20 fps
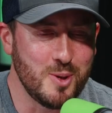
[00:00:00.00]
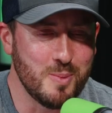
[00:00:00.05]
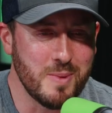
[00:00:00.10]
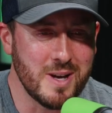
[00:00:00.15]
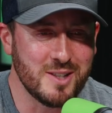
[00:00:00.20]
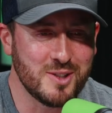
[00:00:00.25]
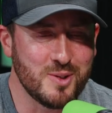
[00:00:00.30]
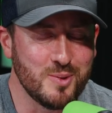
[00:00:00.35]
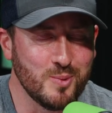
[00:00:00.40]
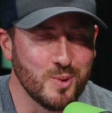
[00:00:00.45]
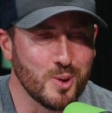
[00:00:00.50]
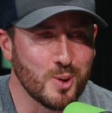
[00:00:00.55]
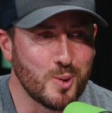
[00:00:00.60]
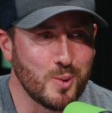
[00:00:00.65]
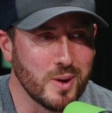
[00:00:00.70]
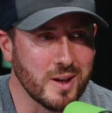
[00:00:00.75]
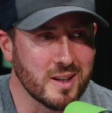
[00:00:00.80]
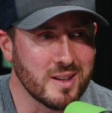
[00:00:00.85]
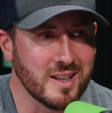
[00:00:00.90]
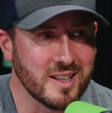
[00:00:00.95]
mentioned real
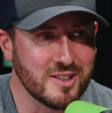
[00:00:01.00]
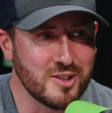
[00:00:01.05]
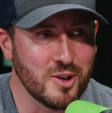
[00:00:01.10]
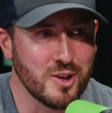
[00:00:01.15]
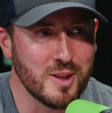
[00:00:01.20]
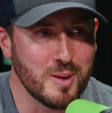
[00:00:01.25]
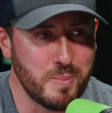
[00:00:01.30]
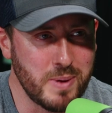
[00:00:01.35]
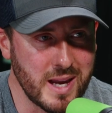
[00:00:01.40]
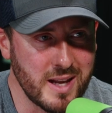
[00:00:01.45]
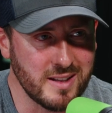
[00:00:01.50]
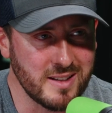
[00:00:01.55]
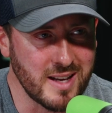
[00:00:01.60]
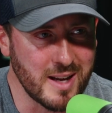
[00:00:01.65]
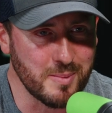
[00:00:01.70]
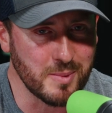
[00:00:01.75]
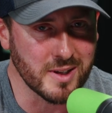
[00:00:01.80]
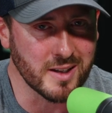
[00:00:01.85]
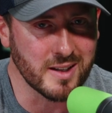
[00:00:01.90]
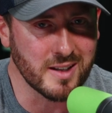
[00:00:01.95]
quick, like during the
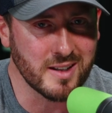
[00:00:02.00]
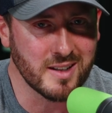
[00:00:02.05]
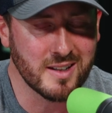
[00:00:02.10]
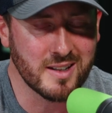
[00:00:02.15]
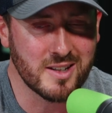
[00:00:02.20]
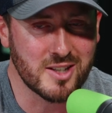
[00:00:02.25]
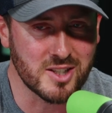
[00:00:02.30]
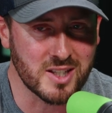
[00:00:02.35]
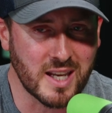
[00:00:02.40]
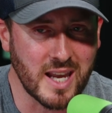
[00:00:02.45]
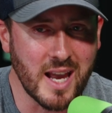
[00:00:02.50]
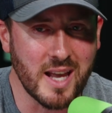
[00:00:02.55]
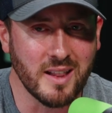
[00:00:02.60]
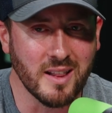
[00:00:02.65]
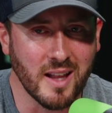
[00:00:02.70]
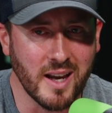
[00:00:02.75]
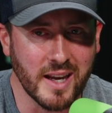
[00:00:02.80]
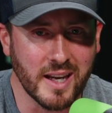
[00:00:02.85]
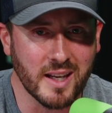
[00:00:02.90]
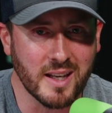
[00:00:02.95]
pandemic, because again,
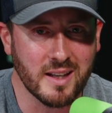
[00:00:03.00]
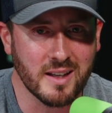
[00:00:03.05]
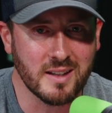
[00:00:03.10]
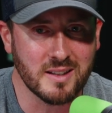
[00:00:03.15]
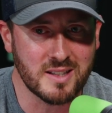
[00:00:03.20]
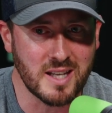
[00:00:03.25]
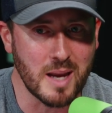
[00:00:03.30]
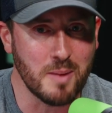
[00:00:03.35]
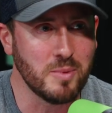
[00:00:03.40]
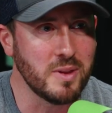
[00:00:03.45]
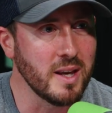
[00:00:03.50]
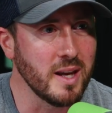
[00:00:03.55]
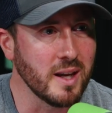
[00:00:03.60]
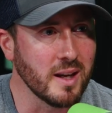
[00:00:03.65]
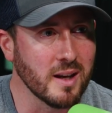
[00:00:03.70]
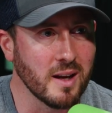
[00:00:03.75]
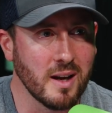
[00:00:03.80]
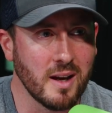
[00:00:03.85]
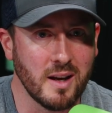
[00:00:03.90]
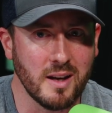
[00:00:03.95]
like same
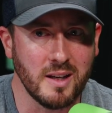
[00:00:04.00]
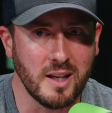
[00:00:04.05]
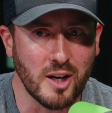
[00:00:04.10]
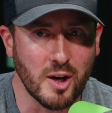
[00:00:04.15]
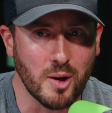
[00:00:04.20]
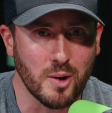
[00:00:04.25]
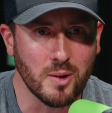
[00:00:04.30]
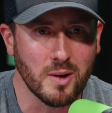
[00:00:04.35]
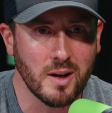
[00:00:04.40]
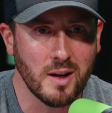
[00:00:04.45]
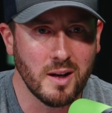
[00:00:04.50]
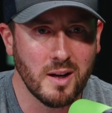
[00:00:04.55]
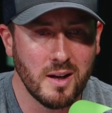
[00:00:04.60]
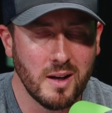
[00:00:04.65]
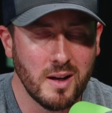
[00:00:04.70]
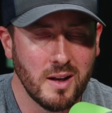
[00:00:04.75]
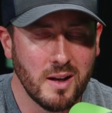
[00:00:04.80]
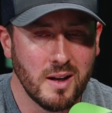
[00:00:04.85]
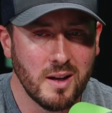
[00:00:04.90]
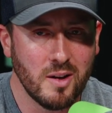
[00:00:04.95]
thing,
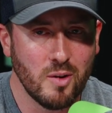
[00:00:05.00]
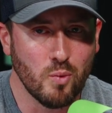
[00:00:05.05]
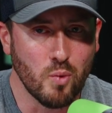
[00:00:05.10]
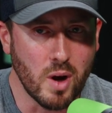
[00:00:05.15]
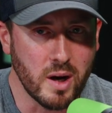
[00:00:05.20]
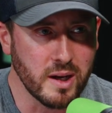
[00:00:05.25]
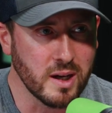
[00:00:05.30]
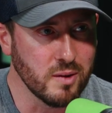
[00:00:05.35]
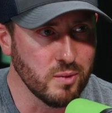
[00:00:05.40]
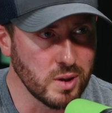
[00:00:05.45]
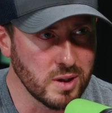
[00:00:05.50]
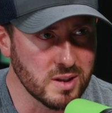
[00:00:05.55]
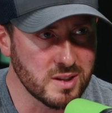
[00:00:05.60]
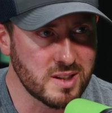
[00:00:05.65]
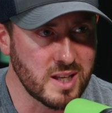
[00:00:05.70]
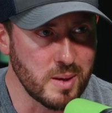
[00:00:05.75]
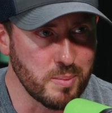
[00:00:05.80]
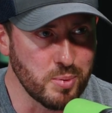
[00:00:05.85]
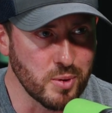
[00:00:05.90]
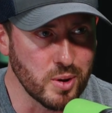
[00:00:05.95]
running a real
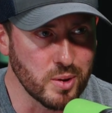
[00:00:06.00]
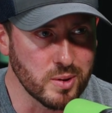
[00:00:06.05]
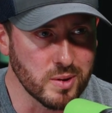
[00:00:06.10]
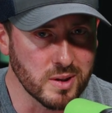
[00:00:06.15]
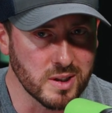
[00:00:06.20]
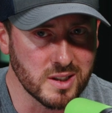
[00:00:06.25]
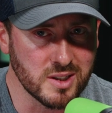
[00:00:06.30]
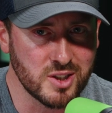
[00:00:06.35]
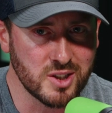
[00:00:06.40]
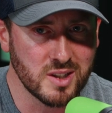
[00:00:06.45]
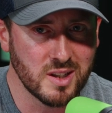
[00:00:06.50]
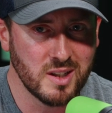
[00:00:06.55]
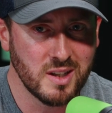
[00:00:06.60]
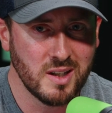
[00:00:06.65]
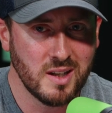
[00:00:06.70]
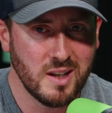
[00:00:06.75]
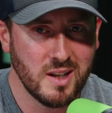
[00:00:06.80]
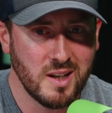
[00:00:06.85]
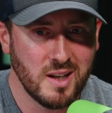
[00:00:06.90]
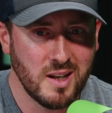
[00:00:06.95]
estate brokerage,
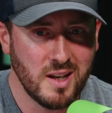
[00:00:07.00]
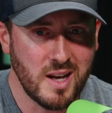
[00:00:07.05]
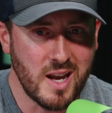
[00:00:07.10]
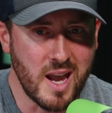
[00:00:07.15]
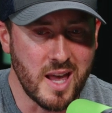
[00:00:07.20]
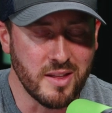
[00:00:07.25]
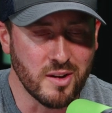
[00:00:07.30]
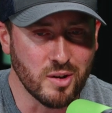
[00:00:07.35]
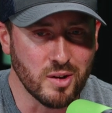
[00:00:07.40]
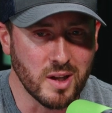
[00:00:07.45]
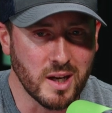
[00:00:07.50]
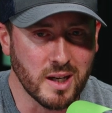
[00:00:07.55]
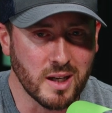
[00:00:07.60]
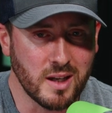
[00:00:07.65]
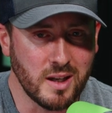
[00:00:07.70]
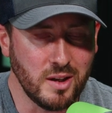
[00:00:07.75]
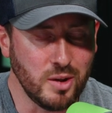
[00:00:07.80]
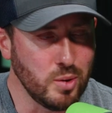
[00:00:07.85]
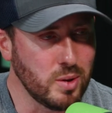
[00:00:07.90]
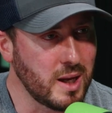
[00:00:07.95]
and they're like,
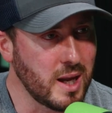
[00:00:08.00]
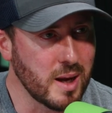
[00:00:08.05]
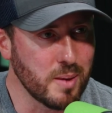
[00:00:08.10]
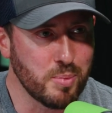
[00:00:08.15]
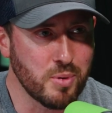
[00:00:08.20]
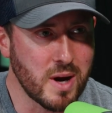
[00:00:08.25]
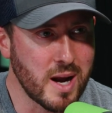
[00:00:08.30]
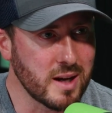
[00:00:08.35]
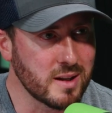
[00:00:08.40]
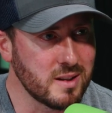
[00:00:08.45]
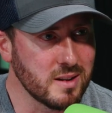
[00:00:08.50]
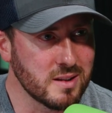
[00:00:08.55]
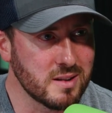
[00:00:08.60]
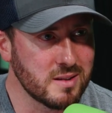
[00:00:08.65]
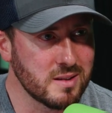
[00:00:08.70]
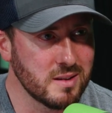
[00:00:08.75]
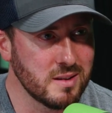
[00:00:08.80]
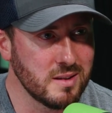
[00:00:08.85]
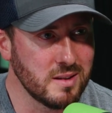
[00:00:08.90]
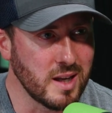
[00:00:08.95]
you can't practice.
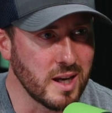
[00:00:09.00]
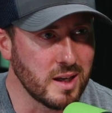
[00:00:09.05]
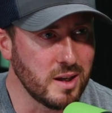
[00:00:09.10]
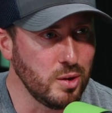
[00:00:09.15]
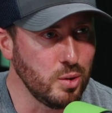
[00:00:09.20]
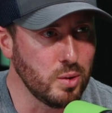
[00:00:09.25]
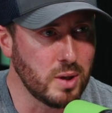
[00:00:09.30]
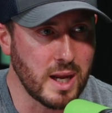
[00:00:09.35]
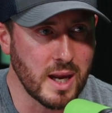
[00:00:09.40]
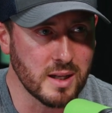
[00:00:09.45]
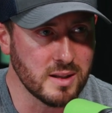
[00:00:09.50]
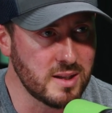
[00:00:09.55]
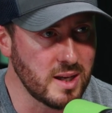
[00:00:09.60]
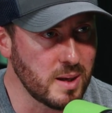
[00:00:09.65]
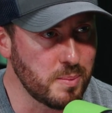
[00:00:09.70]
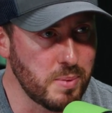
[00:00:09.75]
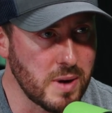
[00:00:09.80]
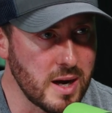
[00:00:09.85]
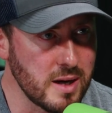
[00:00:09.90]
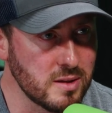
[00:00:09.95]
Like you can't take
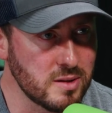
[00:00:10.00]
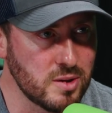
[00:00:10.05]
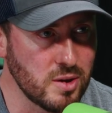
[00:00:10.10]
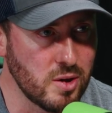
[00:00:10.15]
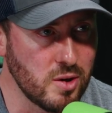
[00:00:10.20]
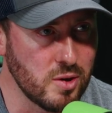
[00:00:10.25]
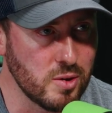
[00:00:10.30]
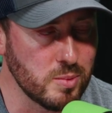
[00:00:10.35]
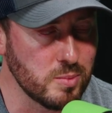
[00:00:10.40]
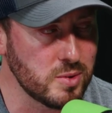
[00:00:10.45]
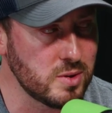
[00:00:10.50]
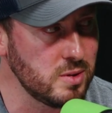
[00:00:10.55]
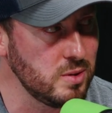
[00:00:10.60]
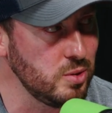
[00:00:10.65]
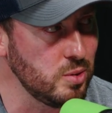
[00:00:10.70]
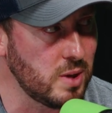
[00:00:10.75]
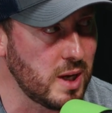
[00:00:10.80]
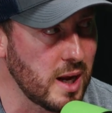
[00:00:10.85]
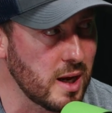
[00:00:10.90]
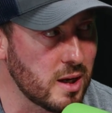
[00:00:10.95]
buyers to homes. You
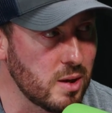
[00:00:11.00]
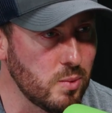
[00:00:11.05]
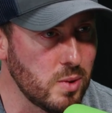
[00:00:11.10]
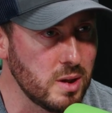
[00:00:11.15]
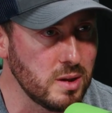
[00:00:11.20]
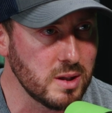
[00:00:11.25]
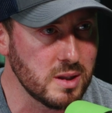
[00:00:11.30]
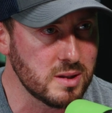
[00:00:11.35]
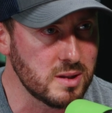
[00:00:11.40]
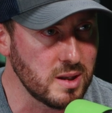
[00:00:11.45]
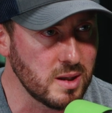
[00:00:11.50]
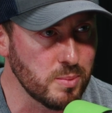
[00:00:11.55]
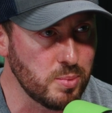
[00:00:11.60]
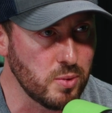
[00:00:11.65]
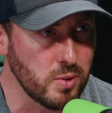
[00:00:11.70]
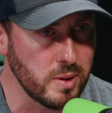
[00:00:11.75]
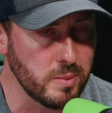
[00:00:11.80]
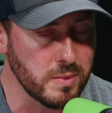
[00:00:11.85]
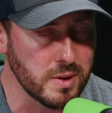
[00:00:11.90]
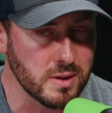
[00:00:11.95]
can't go on listing
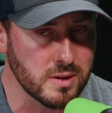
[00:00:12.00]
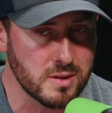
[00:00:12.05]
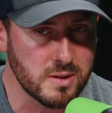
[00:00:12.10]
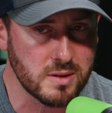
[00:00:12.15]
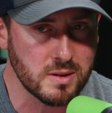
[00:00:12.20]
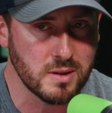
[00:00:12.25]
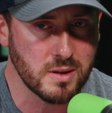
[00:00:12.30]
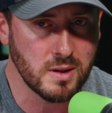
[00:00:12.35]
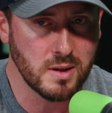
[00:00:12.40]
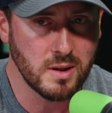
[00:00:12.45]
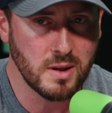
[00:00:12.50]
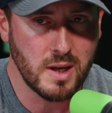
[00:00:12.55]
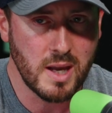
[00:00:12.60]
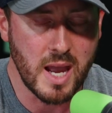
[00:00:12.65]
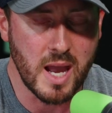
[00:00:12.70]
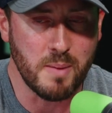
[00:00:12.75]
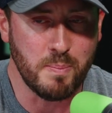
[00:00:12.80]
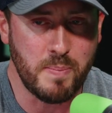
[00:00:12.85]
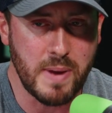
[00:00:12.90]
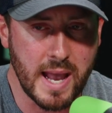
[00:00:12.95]
appointments.
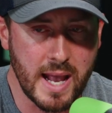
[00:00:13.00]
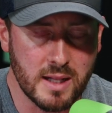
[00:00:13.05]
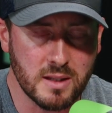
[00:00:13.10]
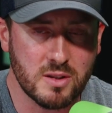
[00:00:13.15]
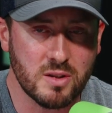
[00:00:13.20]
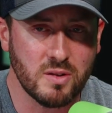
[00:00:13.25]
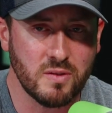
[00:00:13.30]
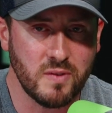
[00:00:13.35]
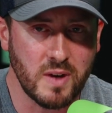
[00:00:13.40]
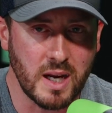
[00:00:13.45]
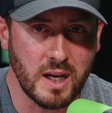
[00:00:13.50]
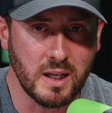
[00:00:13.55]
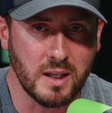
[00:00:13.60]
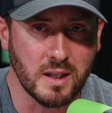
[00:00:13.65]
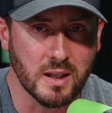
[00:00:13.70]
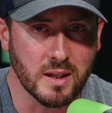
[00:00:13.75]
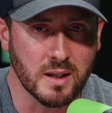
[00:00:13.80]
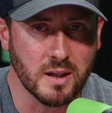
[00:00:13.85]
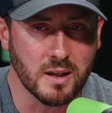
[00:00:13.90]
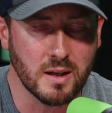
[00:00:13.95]
And
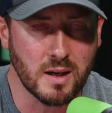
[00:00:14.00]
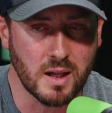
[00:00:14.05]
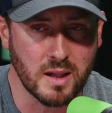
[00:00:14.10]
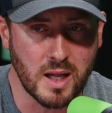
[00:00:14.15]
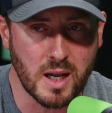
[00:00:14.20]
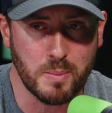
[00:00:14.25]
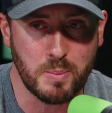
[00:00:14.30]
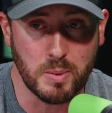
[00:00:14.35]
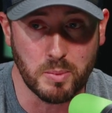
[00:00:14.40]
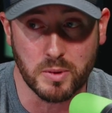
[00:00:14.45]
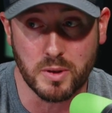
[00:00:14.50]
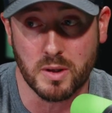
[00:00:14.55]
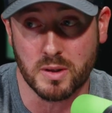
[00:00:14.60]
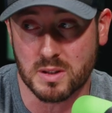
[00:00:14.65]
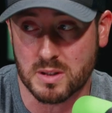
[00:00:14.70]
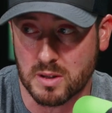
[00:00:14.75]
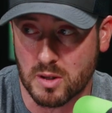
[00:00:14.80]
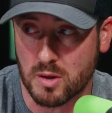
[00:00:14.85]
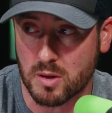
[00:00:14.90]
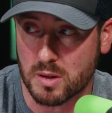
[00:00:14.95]
Pennsylvania, a lot of people know this
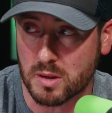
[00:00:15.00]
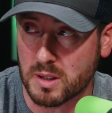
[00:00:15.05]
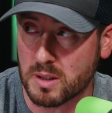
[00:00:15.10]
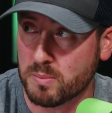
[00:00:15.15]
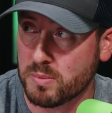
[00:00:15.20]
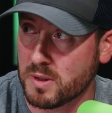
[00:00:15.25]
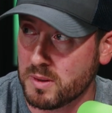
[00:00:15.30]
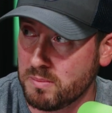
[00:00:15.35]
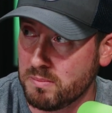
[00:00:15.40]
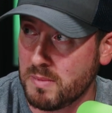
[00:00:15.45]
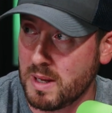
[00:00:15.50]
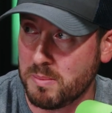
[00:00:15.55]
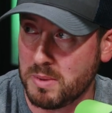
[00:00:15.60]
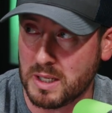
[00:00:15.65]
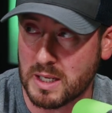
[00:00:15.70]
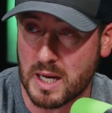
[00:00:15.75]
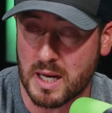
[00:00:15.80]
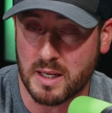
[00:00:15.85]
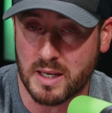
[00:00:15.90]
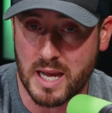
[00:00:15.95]
locally, but maybe
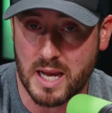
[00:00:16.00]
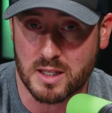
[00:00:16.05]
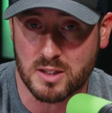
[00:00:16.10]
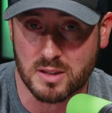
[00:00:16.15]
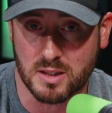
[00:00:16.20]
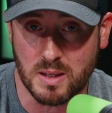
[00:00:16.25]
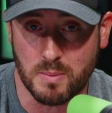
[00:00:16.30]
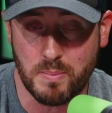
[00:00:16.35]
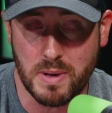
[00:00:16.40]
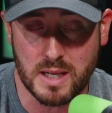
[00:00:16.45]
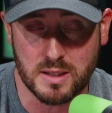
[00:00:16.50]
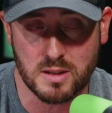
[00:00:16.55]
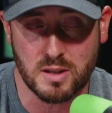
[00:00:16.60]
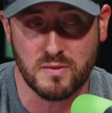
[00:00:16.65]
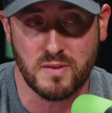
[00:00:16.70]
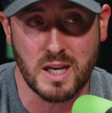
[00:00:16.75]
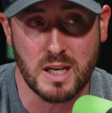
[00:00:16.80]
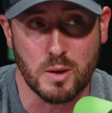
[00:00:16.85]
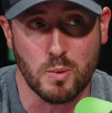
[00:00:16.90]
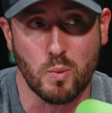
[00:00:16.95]
not nationally.
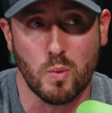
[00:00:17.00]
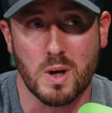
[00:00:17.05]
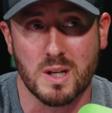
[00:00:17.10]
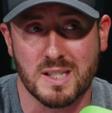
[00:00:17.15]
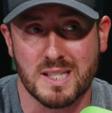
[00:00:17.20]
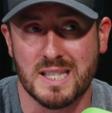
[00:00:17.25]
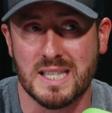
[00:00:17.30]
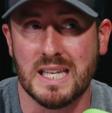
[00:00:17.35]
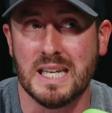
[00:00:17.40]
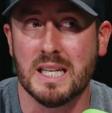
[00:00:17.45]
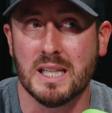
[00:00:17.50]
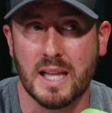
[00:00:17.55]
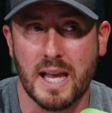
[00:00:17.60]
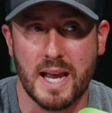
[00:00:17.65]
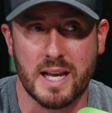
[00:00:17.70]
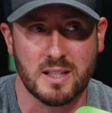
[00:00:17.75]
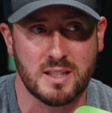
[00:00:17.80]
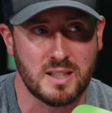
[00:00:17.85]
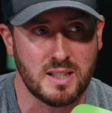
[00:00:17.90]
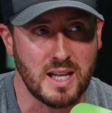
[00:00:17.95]
Pennsylvania was the
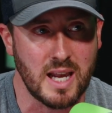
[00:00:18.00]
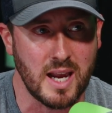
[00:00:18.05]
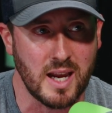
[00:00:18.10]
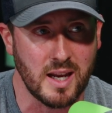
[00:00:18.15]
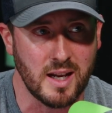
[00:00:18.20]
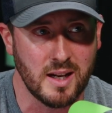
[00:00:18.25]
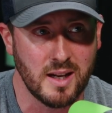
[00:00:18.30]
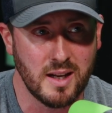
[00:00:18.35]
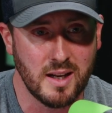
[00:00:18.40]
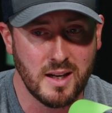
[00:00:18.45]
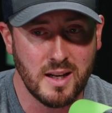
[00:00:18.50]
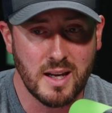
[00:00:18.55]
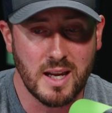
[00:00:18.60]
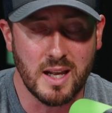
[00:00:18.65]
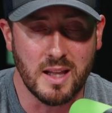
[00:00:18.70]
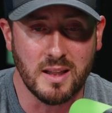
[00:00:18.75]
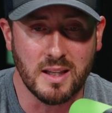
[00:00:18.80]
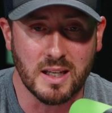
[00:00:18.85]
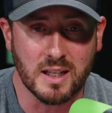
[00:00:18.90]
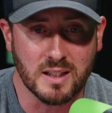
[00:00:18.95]
last state
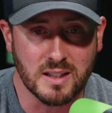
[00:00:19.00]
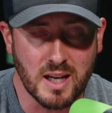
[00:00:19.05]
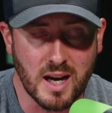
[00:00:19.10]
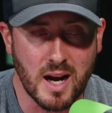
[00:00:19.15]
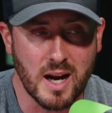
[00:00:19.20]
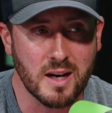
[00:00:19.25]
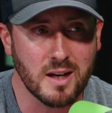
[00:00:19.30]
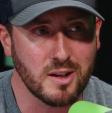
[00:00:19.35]
in the entire